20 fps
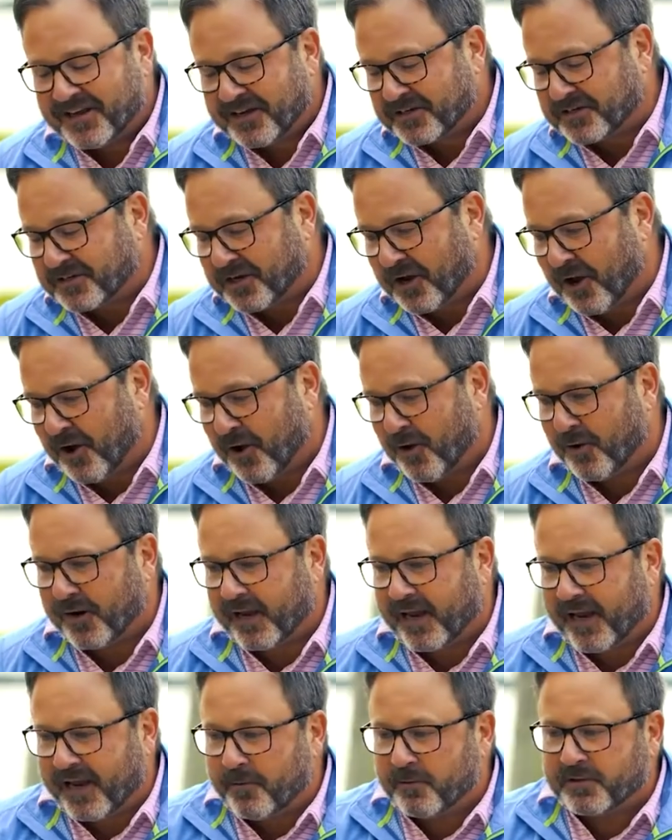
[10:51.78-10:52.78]
So
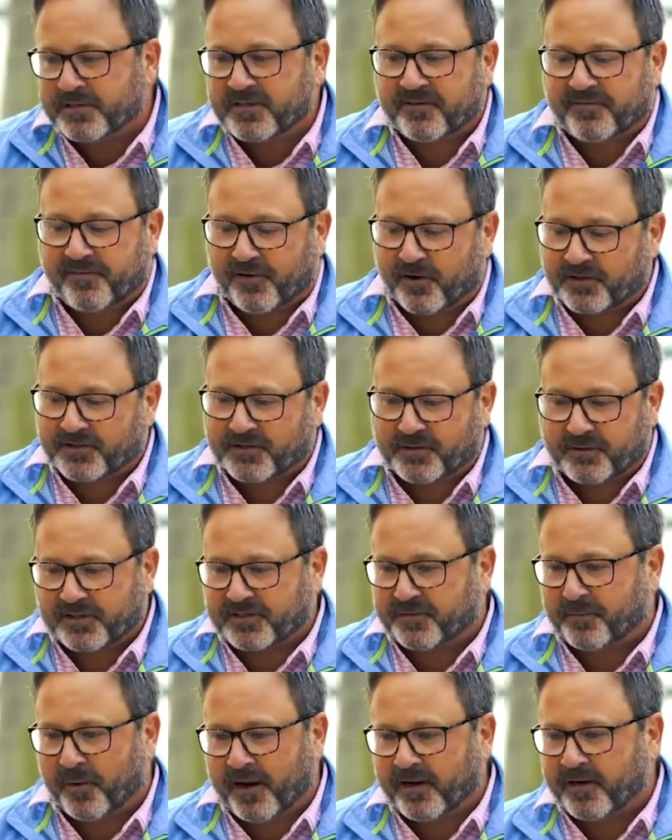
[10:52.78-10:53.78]
he was the first to
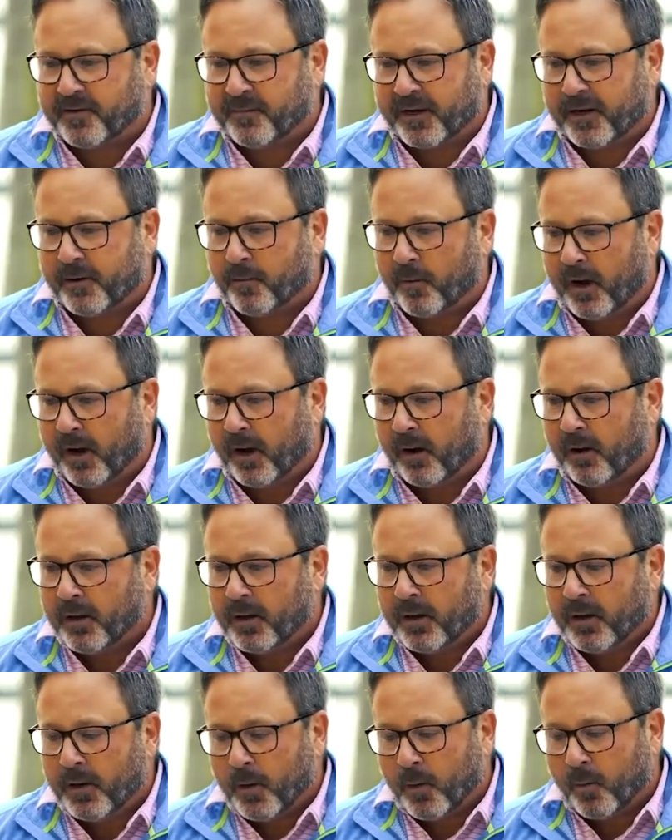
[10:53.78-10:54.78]
explain to me, well,
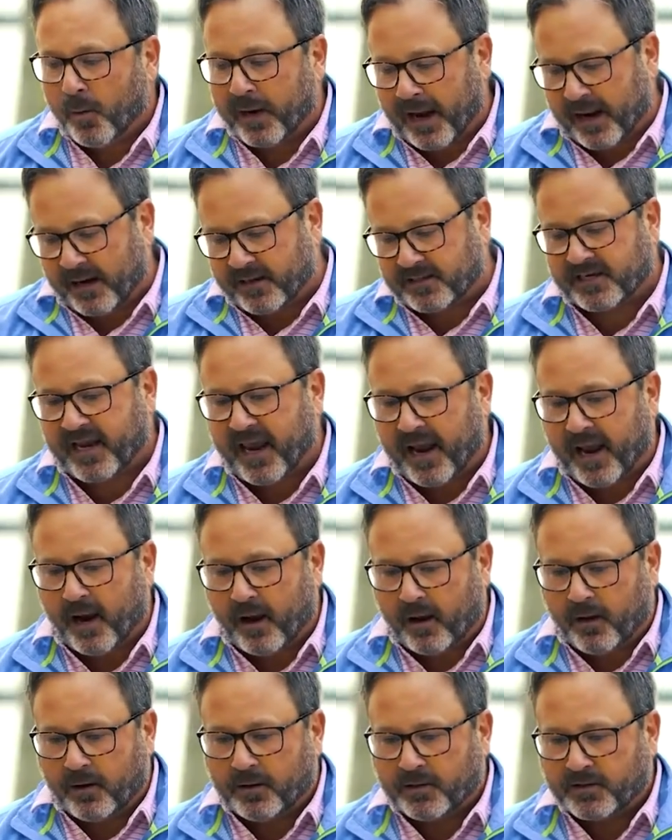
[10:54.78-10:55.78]
we got to
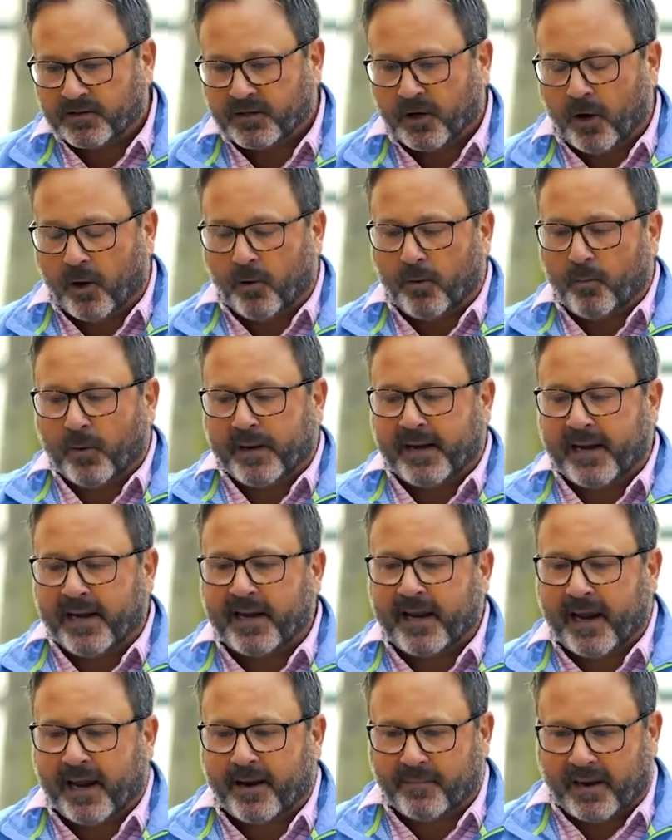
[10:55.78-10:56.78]
scale. So when he
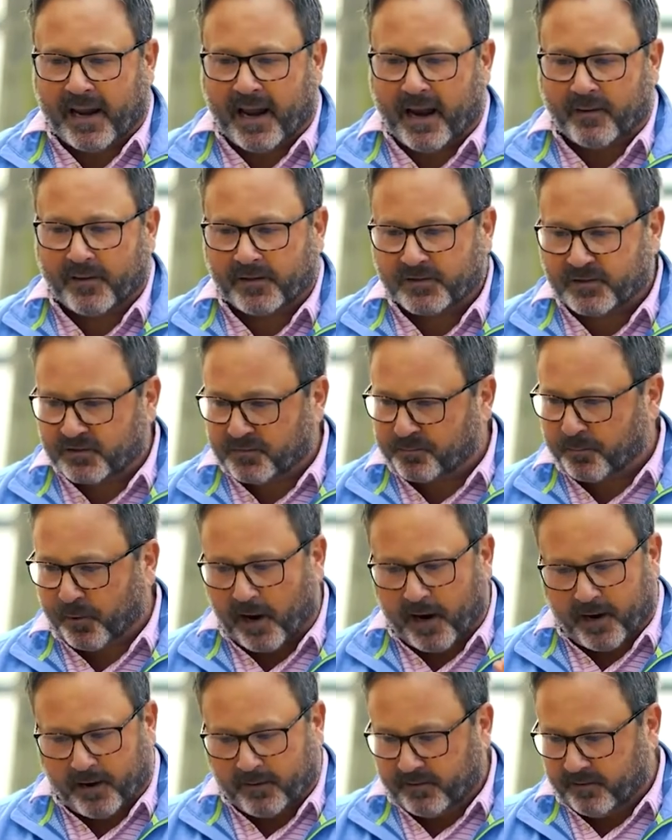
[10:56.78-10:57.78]
came down, this was
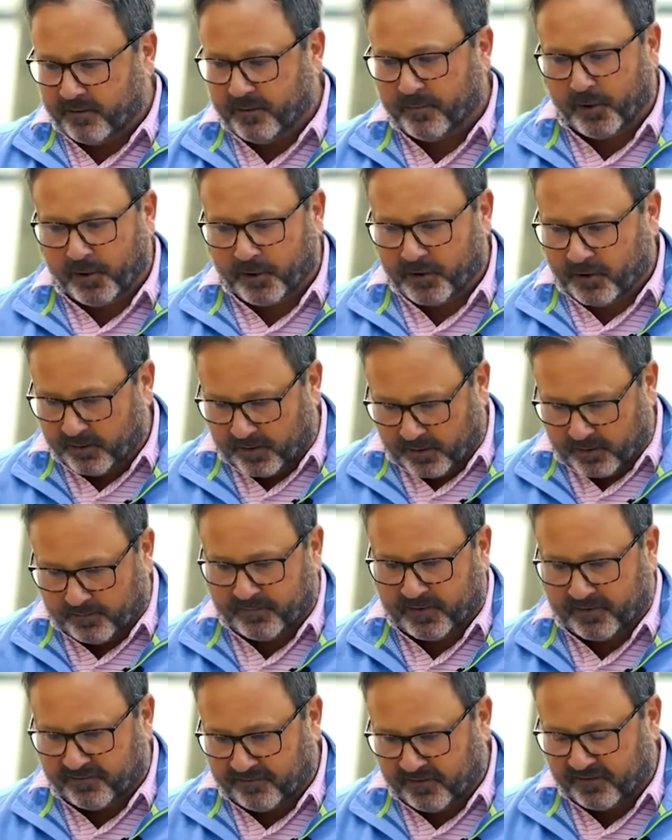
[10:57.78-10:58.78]
prior to the, the,
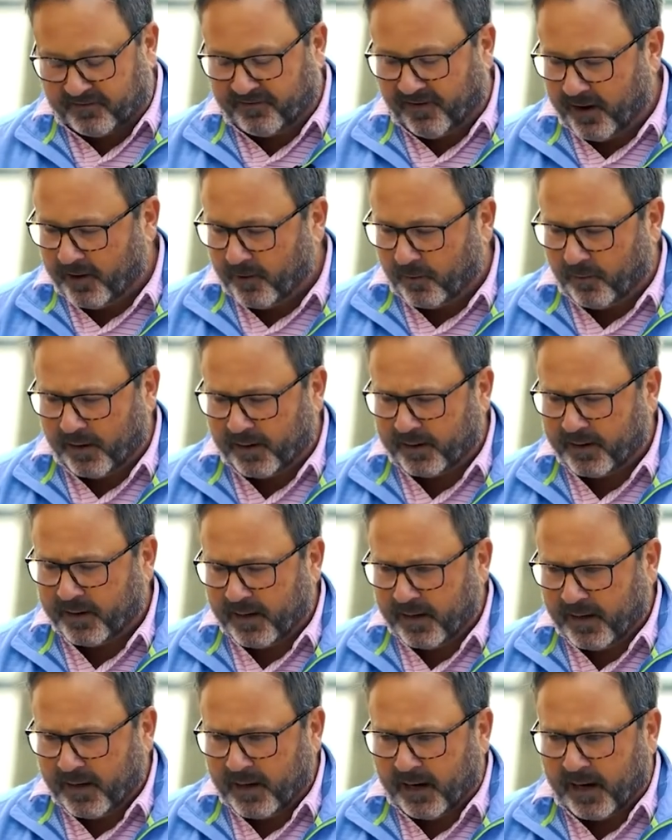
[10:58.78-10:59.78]
the, the final one,
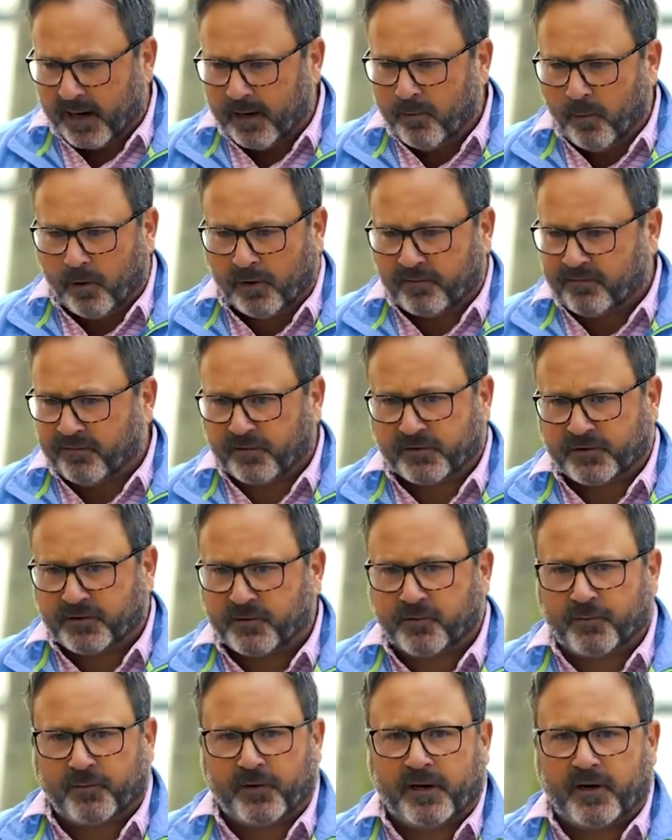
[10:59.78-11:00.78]
he worked for
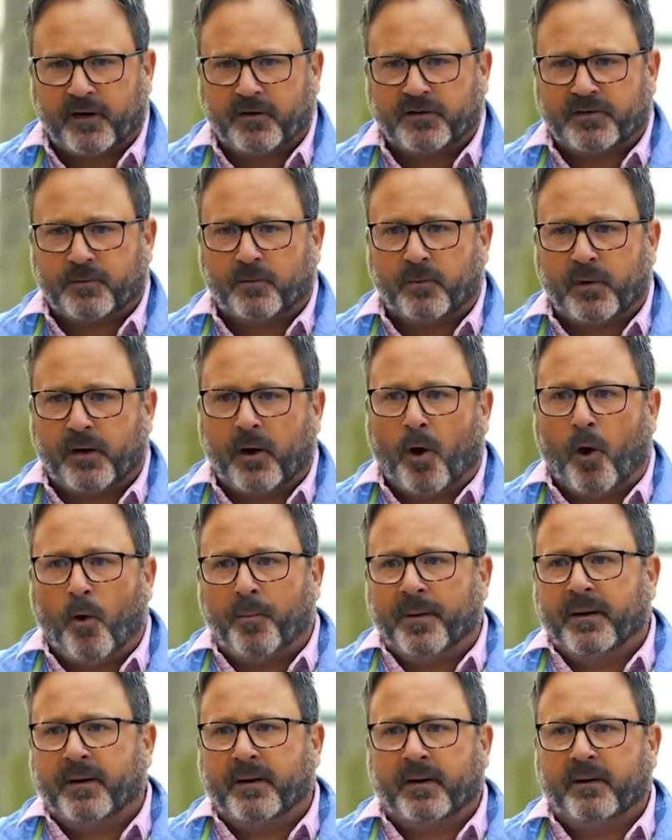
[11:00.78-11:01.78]
two, three years and we
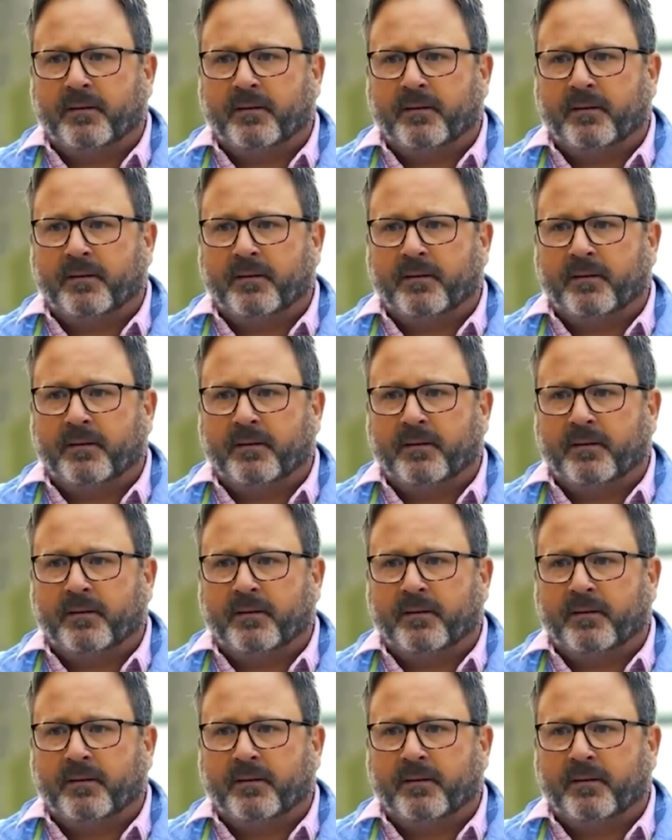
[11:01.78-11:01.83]
opened